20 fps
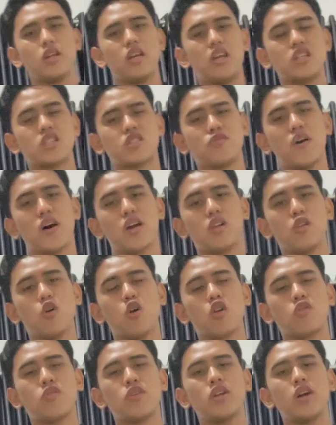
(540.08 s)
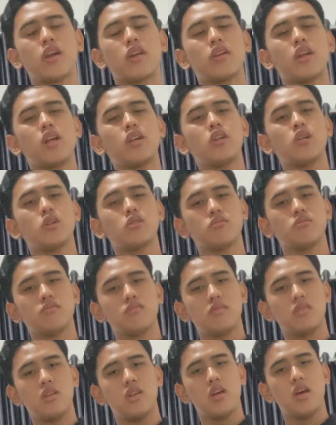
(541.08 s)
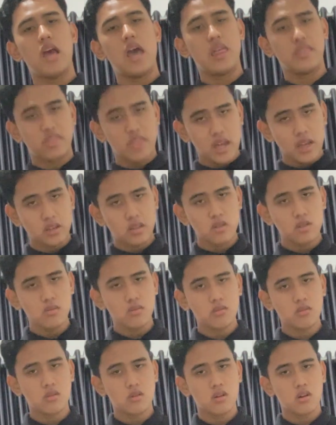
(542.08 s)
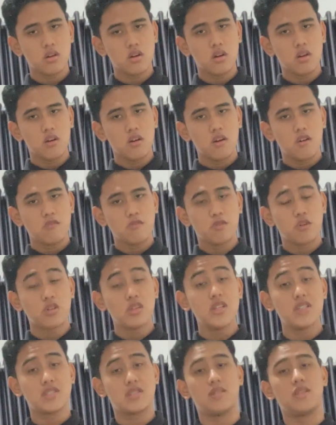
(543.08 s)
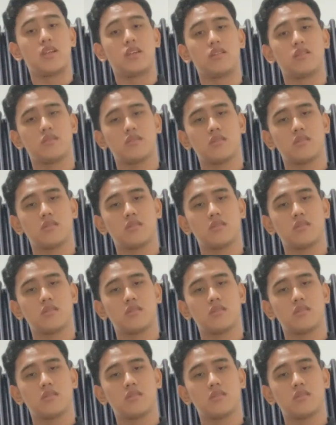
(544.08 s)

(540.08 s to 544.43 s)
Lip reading: is Varrel Orfin Hernando, and thank you for listening